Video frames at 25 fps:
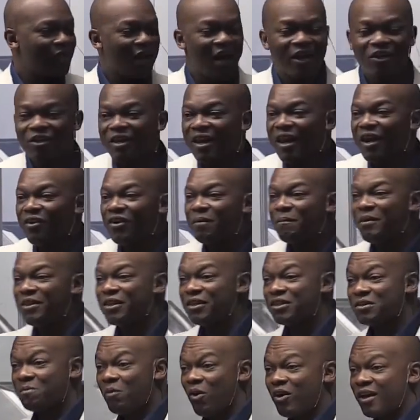Are you hearing me
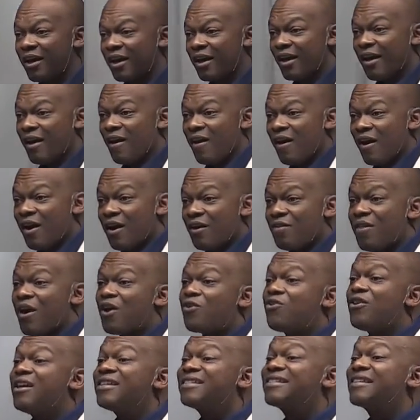this morning?
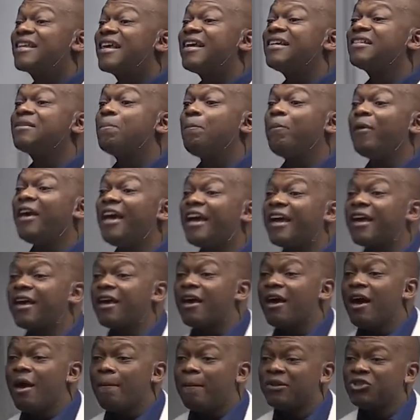The risk is
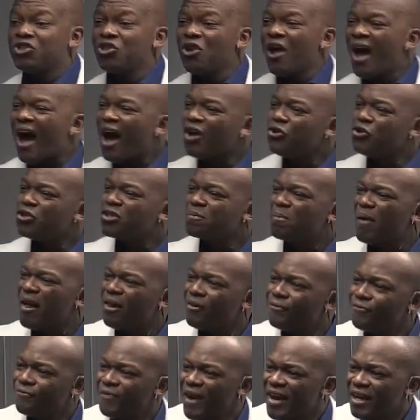big, but you know how you
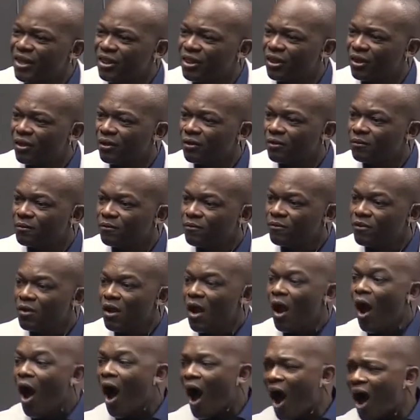spell faith?
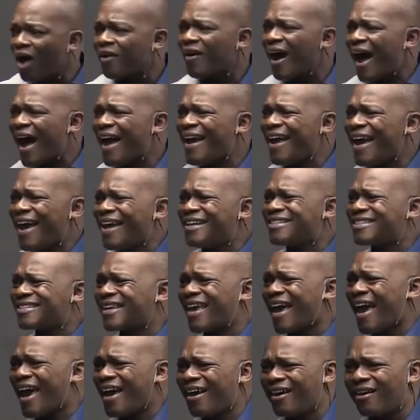R I S
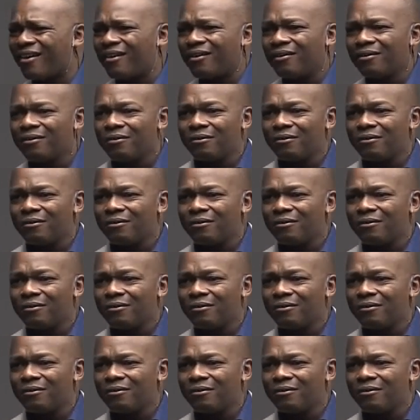K.